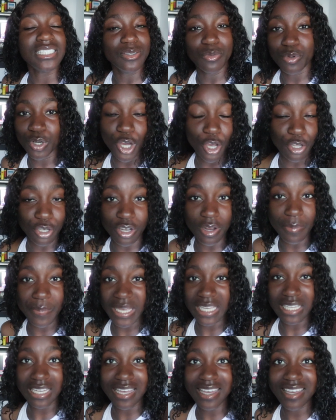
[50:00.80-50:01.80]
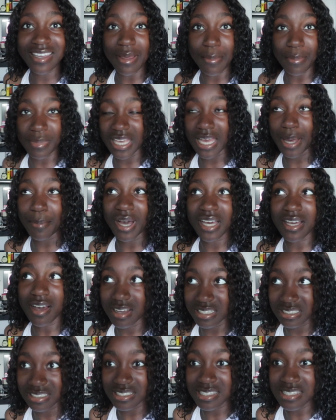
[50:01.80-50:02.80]
we're going on a picnic, me and my
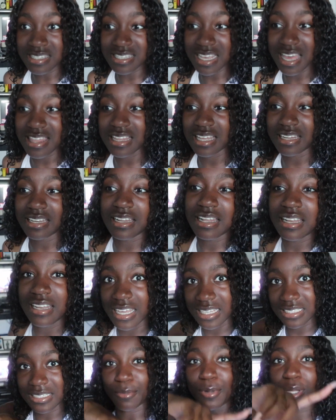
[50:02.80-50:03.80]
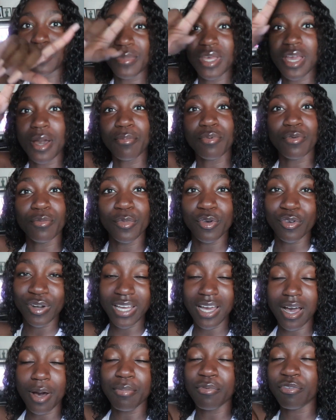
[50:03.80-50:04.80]
cousins, and then later I'm going to meet up with
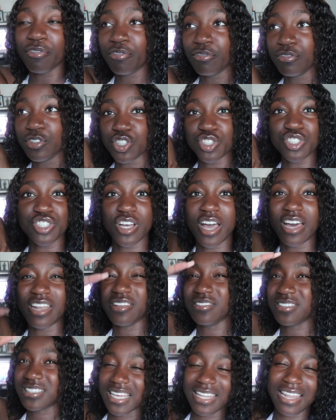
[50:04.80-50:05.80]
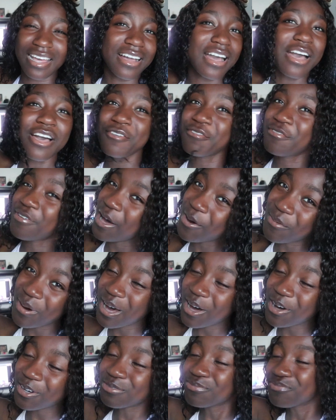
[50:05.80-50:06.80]
Maria just to kind of say like,
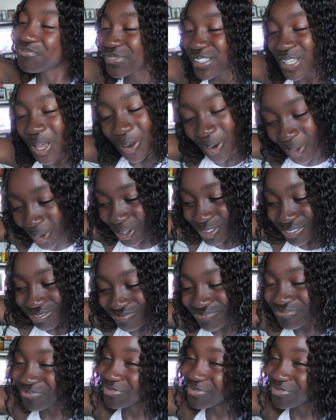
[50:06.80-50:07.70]
farewell, so long,